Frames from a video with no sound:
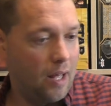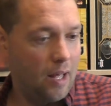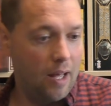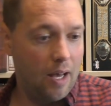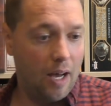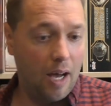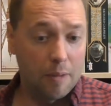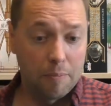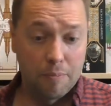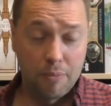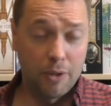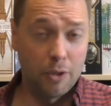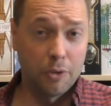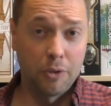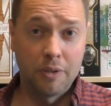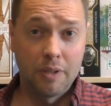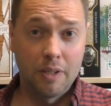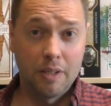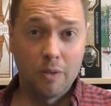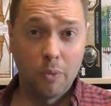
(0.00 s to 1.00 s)
Uh, I
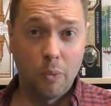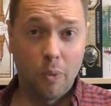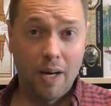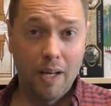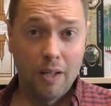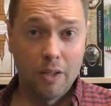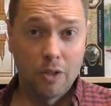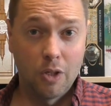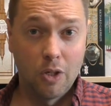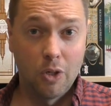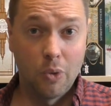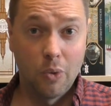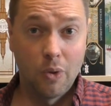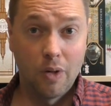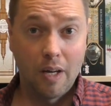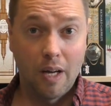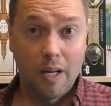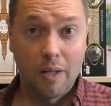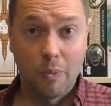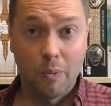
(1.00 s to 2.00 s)
pre-ordered it a while ago.
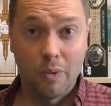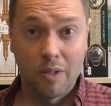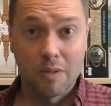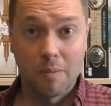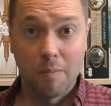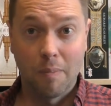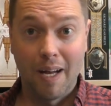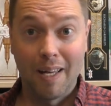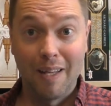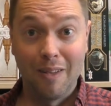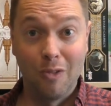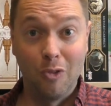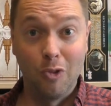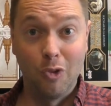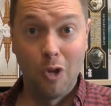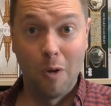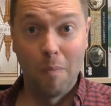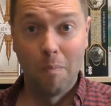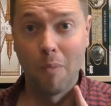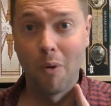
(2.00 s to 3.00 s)
It was my
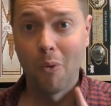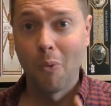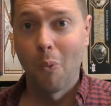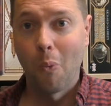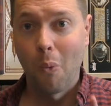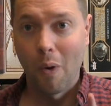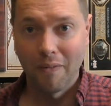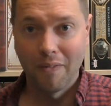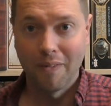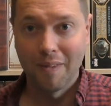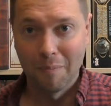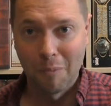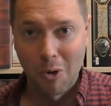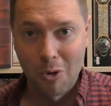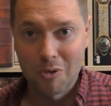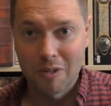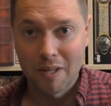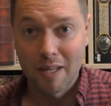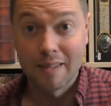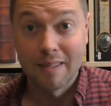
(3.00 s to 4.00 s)
number one
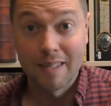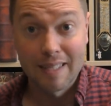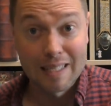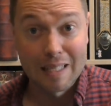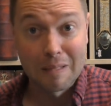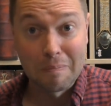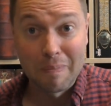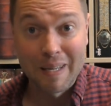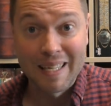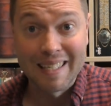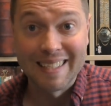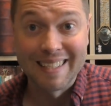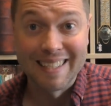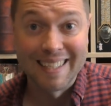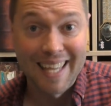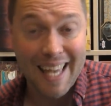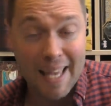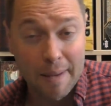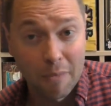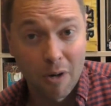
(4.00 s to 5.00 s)
most
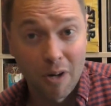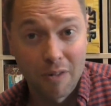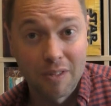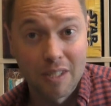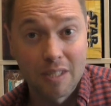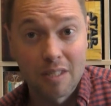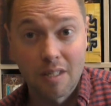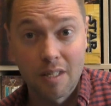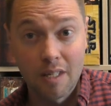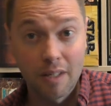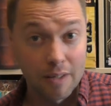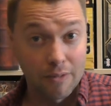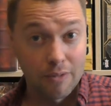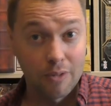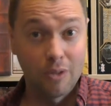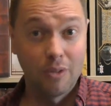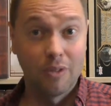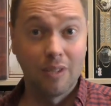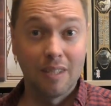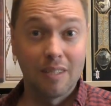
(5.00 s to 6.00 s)
anticipated game of this year.
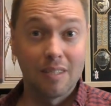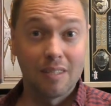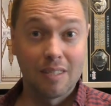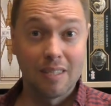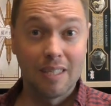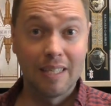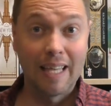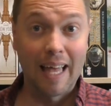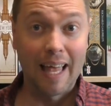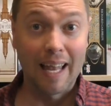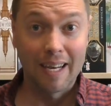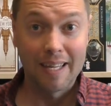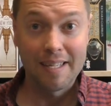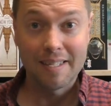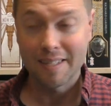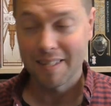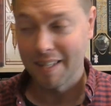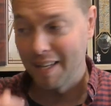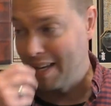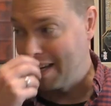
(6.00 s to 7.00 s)
If you didn't see that
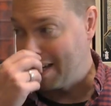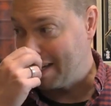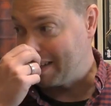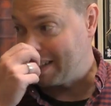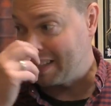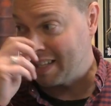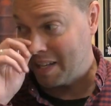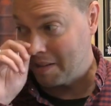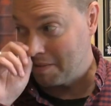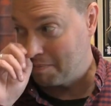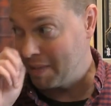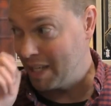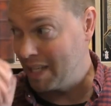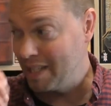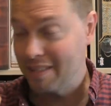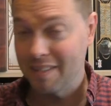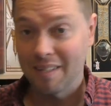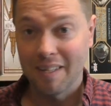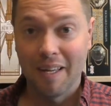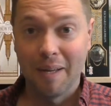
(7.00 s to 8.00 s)
list that I
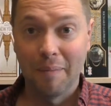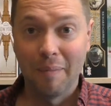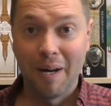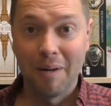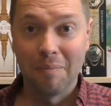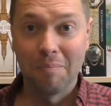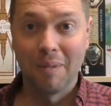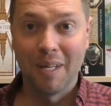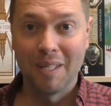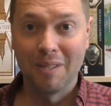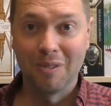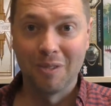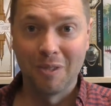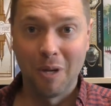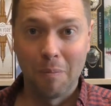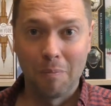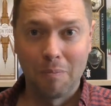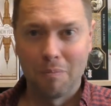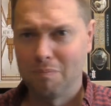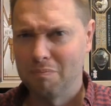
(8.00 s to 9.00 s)
made about my
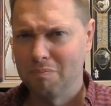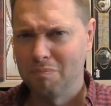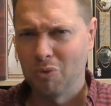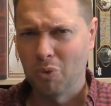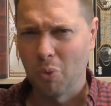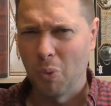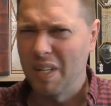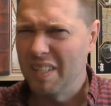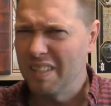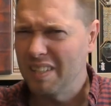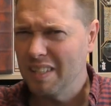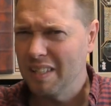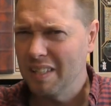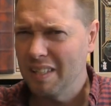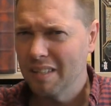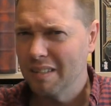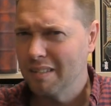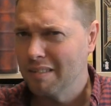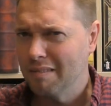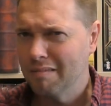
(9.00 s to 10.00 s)
top
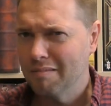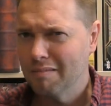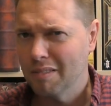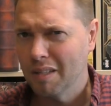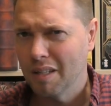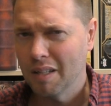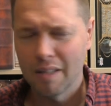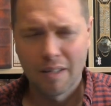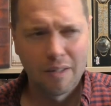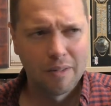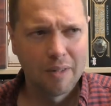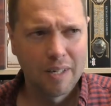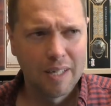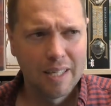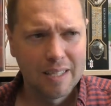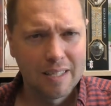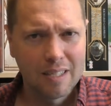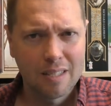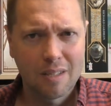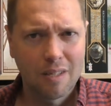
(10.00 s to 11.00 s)
20
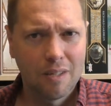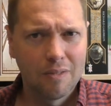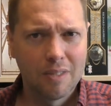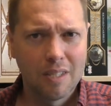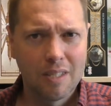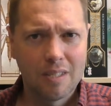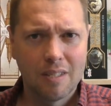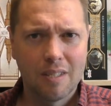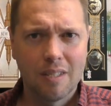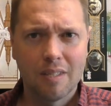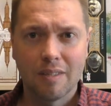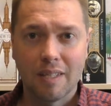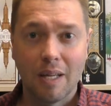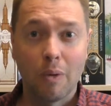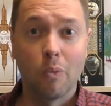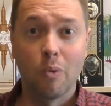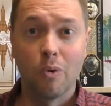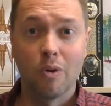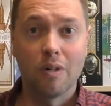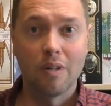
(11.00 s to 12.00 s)
releases of this year
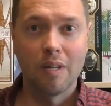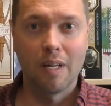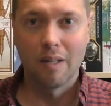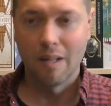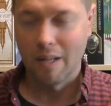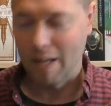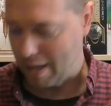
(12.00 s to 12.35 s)
that were